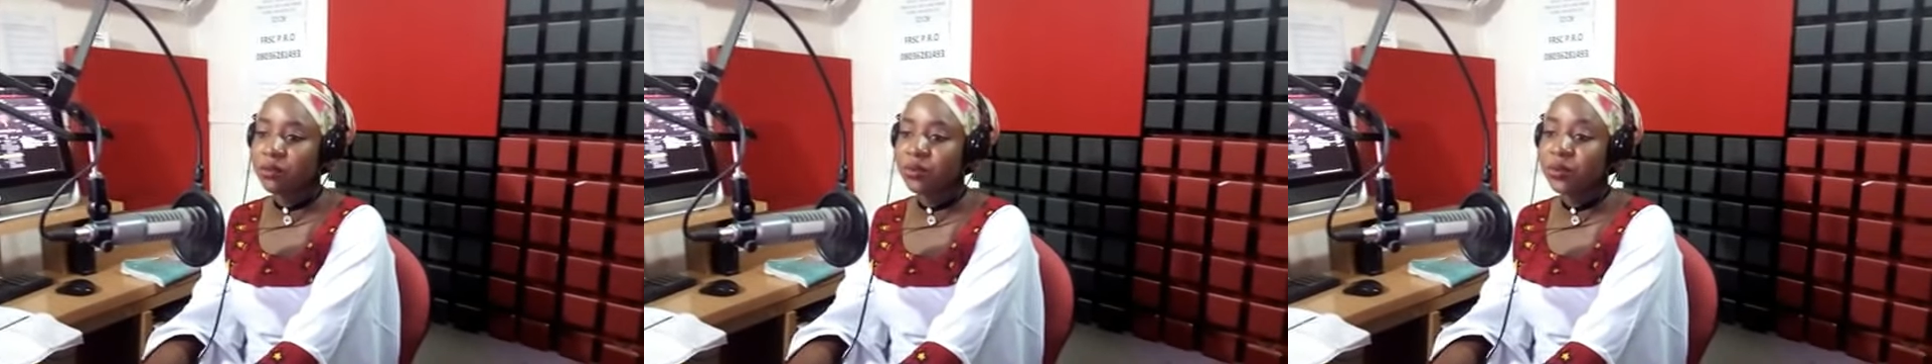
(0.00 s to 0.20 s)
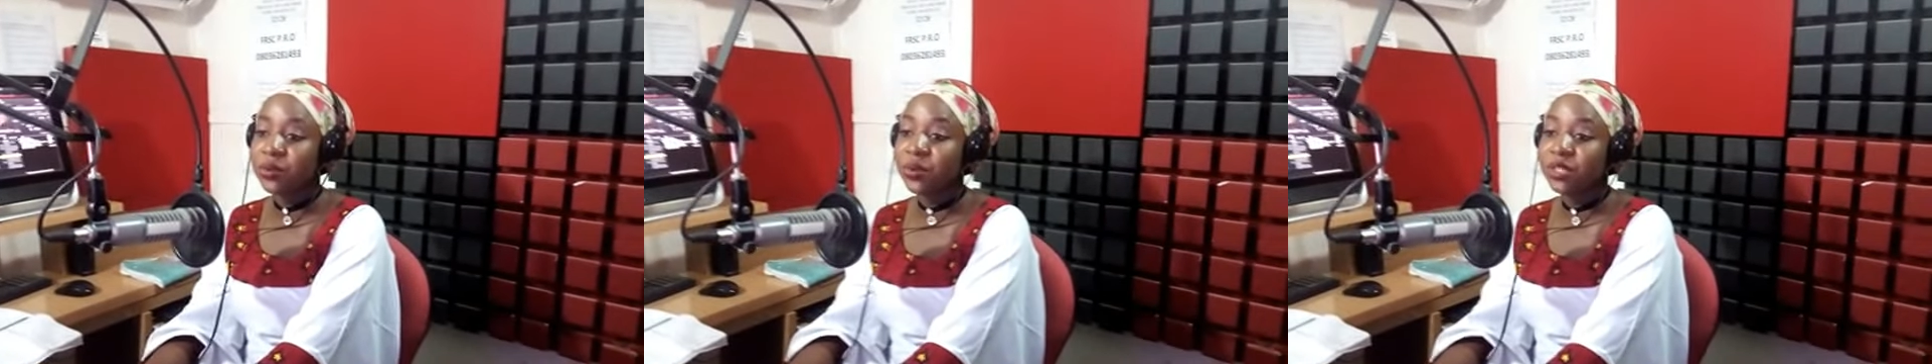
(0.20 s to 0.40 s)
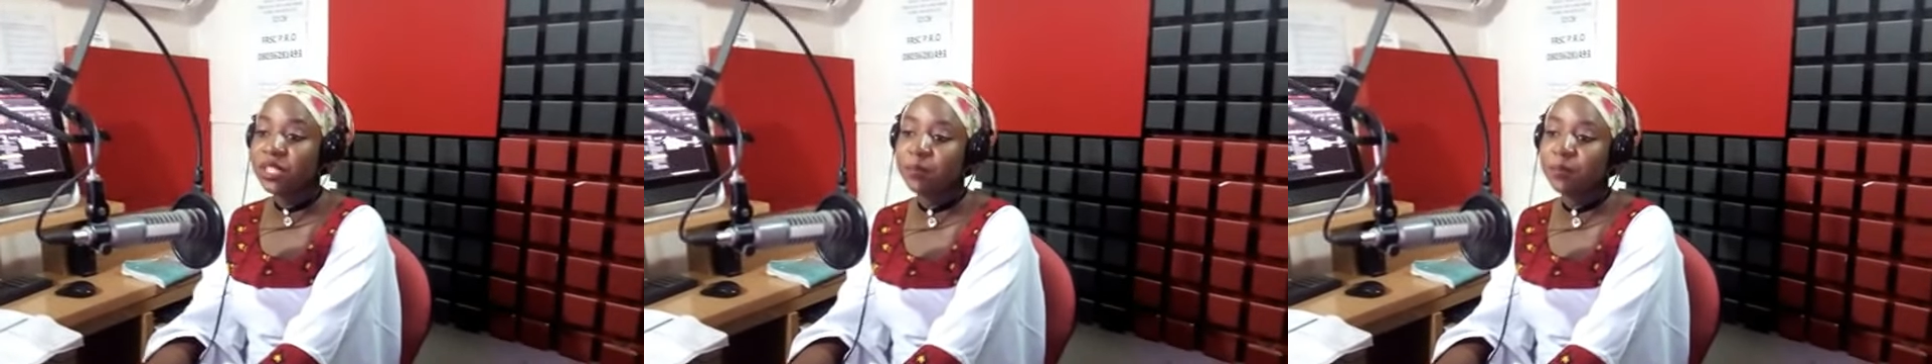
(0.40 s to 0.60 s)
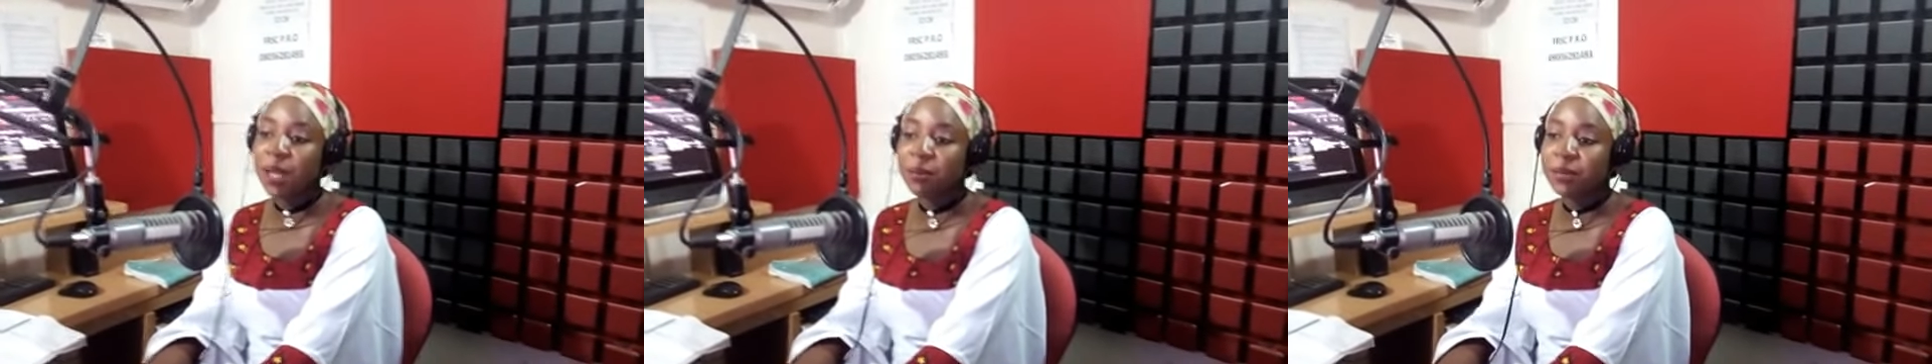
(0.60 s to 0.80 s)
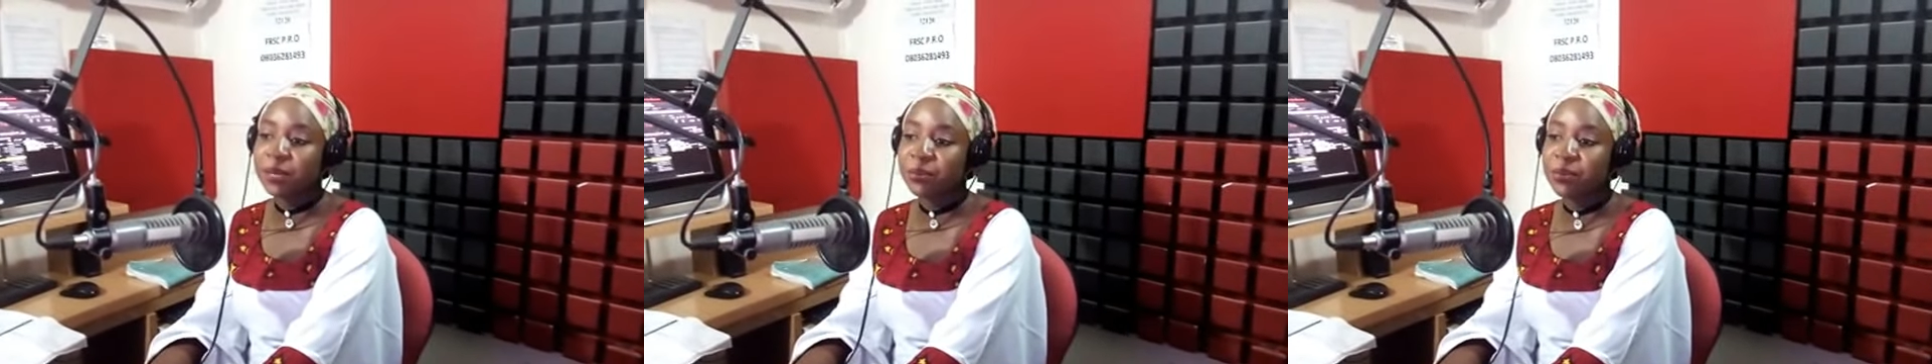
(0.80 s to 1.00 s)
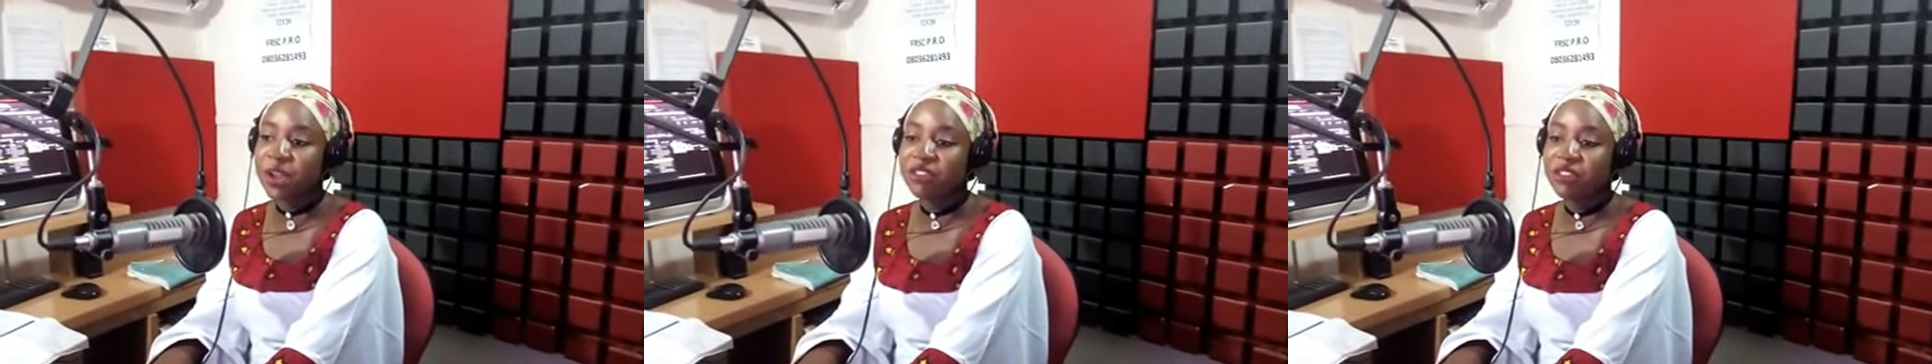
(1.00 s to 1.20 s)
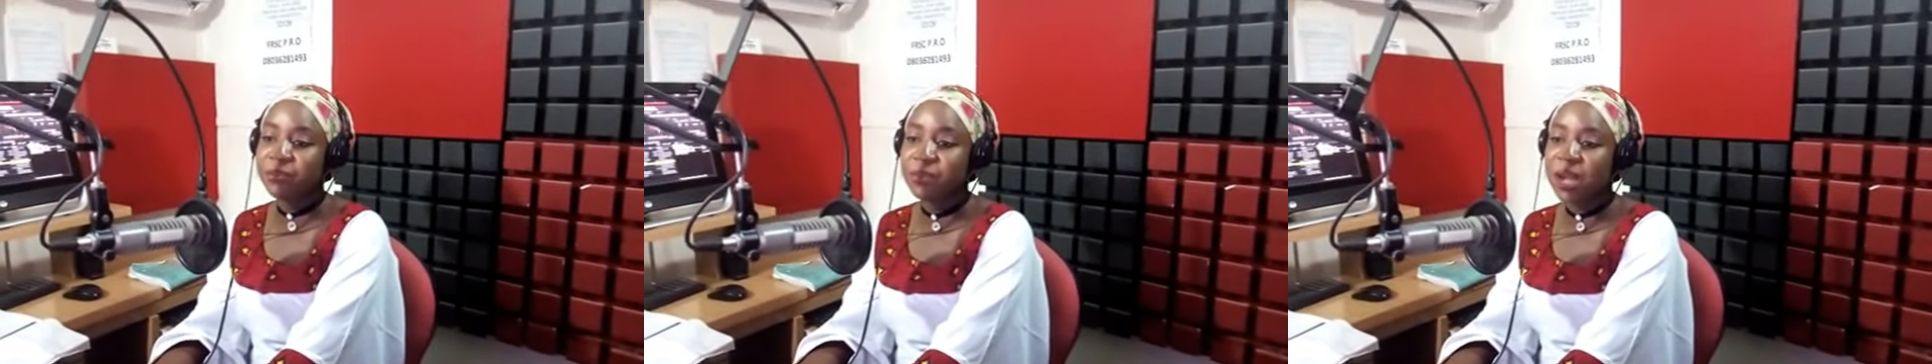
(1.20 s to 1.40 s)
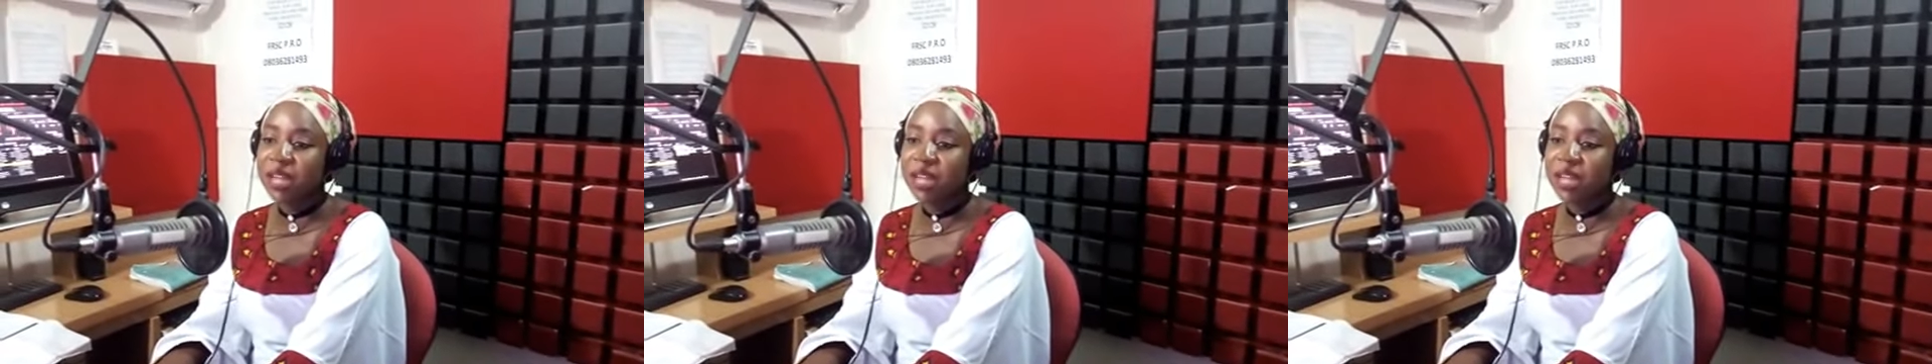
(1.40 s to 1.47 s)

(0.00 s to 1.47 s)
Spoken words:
through the public-private